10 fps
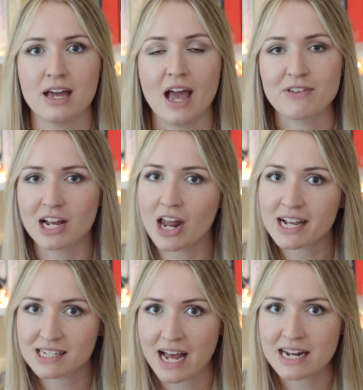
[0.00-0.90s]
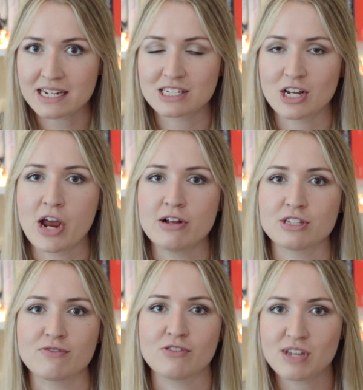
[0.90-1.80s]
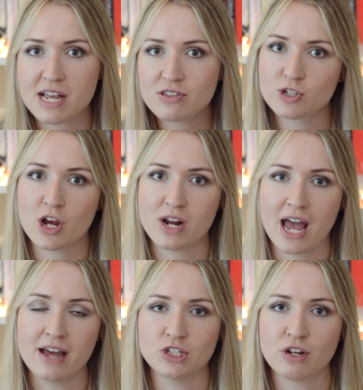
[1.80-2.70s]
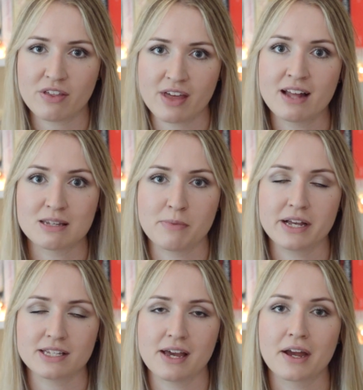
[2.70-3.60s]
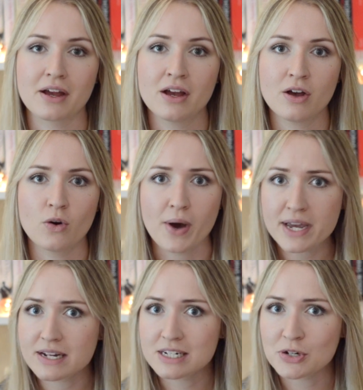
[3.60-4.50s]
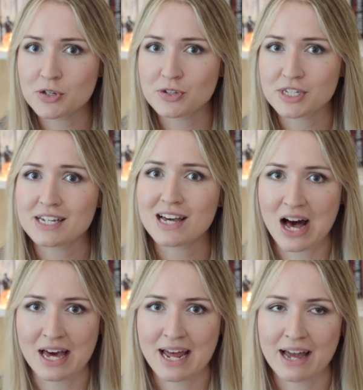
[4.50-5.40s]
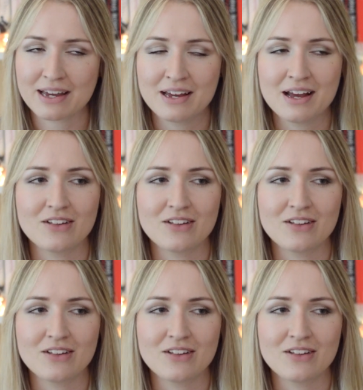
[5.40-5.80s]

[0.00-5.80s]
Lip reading: if you like standing stones, if you've seen Stonehenge and you think that's amazing, wait until you see Carnac.